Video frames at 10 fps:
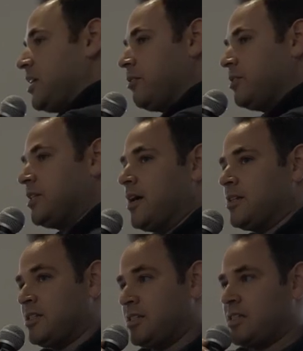here in Data
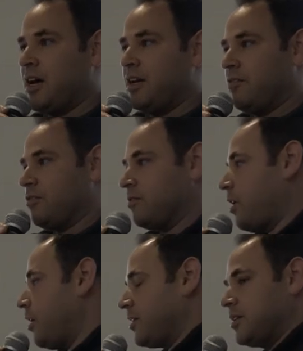Society for
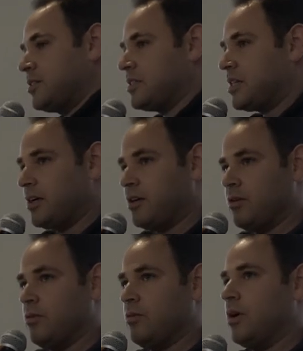audiences like
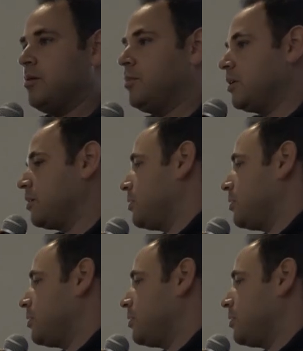you among